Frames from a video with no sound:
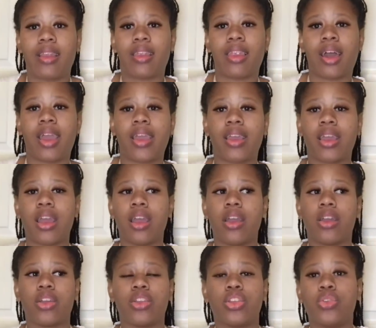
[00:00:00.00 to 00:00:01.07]
Like,
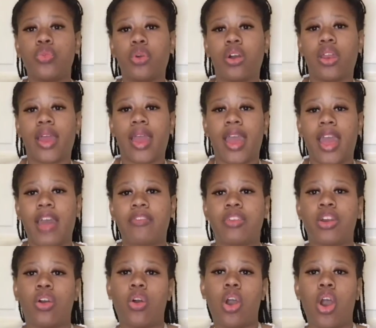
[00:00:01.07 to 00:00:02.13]
you want to have
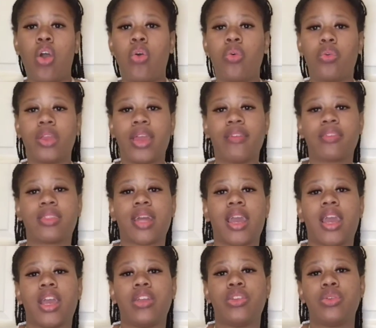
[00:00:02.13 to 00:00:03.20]
your own
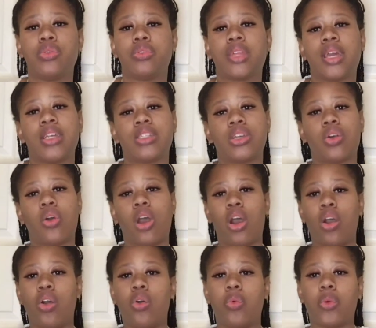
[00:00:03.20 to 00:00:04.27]
everything and do things your
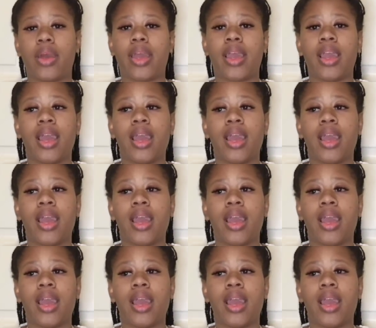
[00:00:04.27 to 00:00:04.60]
own way,